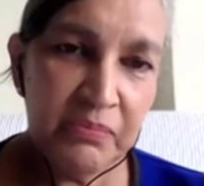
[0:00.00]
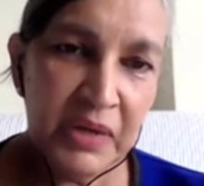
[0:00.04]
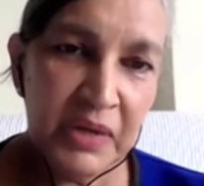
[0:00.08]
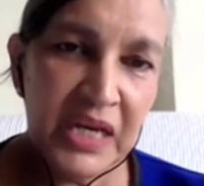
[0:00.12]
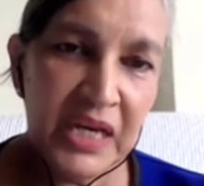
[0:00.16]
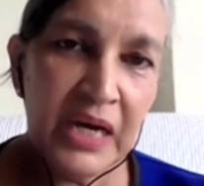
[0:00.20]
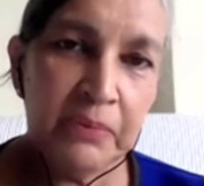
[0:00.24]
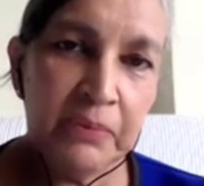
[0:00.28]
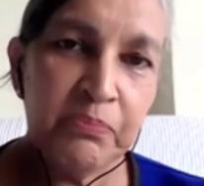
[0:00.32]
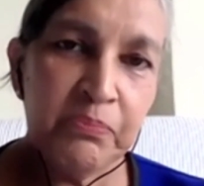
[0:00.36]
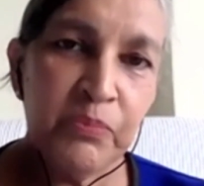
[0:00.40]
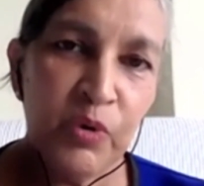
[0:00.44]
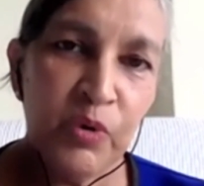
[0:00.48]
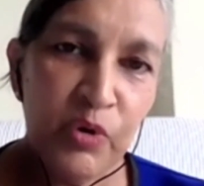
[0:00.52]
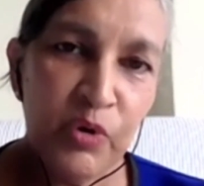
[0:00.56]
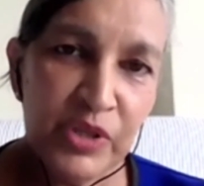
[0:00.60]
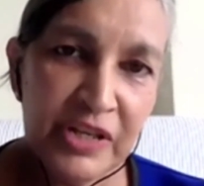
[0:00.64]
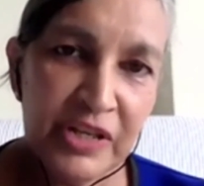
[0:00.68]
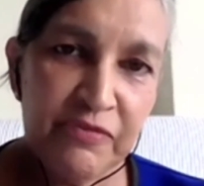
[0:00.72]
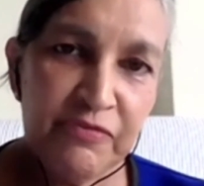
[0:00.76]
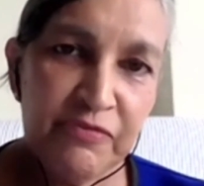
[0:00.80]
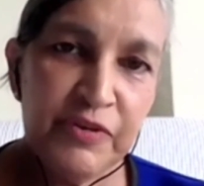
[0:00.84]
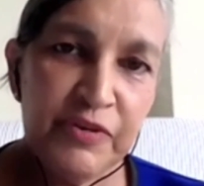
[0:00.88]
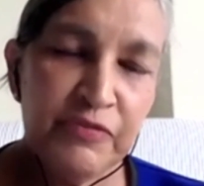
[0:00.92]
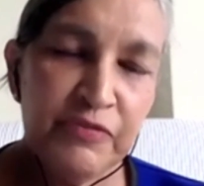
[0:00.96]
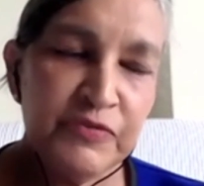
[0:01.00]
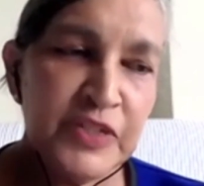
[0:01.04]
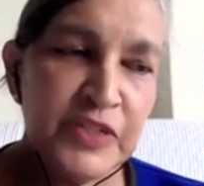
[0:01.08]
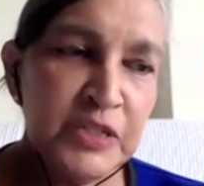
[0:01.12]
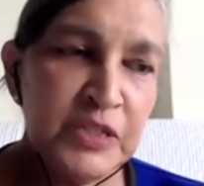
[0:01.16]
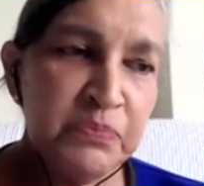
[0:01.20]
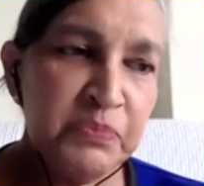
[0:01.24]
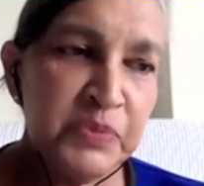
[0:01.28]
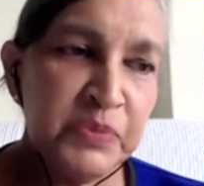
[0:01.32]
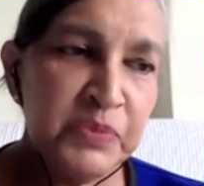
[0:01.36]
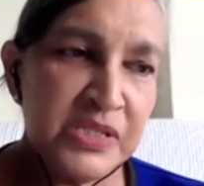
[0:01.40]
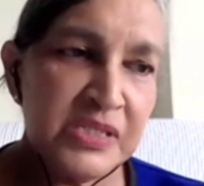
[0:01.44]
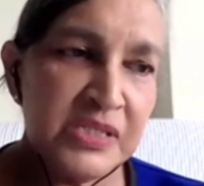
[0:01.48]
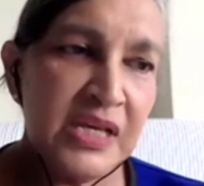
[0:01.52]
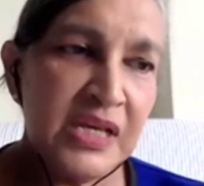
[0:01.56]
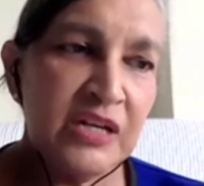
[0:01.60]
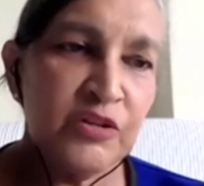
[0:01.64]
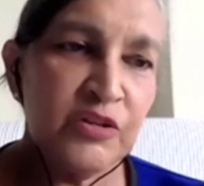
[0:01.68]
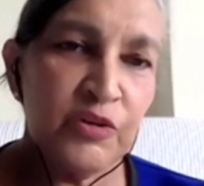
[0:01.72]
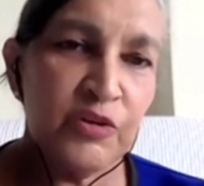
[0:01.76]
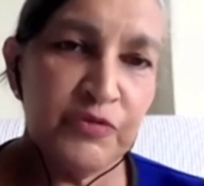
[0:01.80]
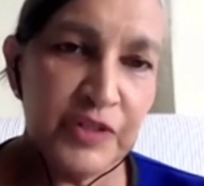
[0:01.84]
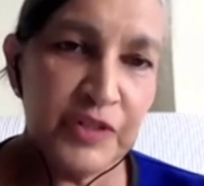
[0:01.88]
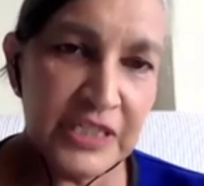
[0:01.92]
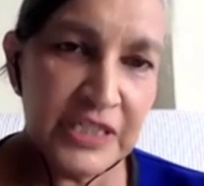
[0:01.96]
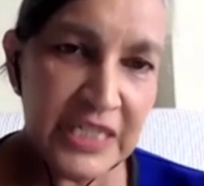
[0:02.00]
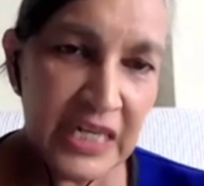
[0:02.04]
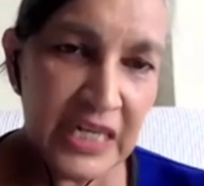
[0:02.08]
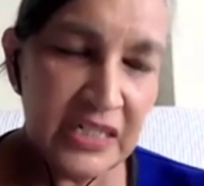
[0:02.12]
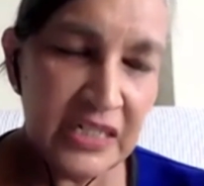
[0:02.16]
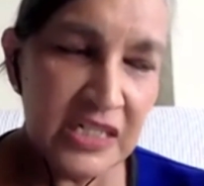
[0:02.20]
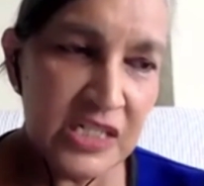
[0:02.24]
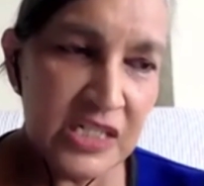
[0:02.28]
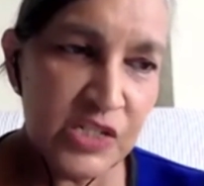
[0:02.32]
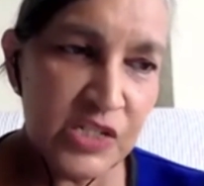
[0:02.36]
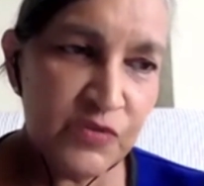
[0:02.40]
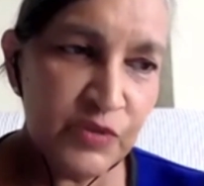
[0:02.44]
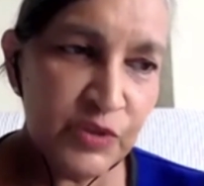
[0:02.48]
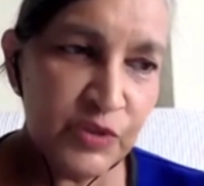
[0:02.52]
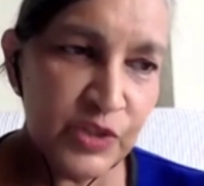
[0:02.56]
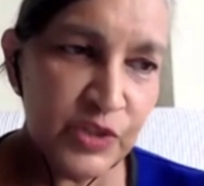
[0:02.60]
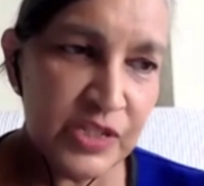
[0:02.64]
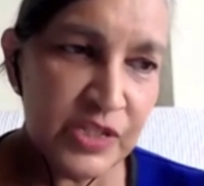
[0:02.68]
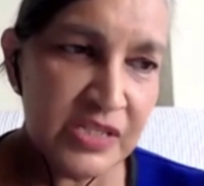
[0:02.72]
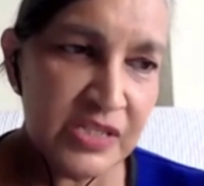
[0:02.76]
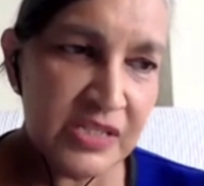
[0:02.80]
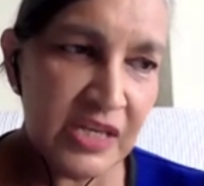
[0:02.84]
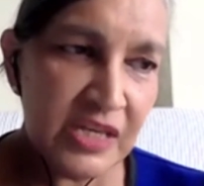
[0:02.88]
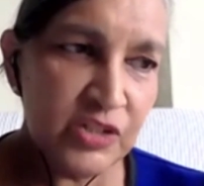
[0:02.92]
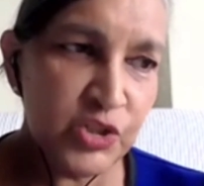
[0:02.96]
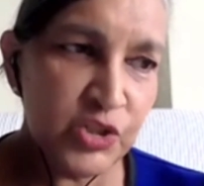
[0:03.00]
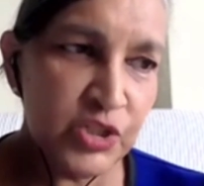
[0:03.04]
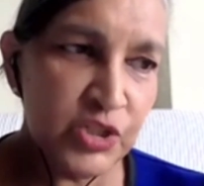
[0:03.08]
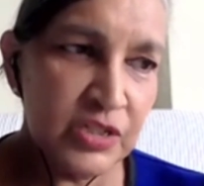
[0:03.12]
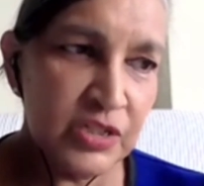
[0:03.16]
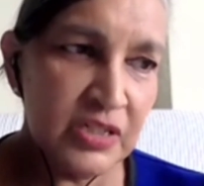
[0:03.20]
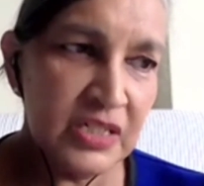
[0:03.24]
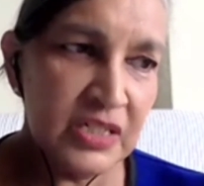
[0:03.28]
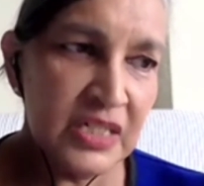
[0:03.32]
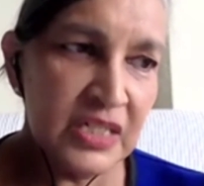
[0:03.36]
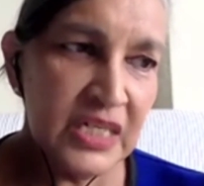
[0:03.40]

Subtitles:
up more than 50% of attendees for this session.